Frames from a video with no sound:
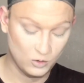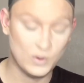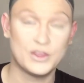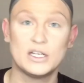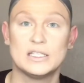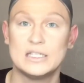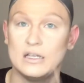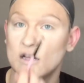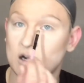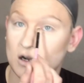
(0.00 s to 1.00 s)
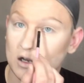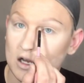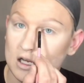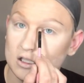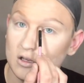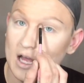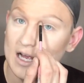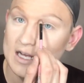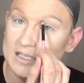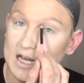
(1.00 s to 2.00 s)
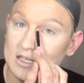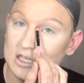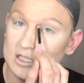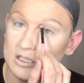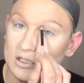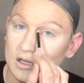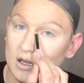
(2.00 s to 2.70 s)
with concealer. So like I said, just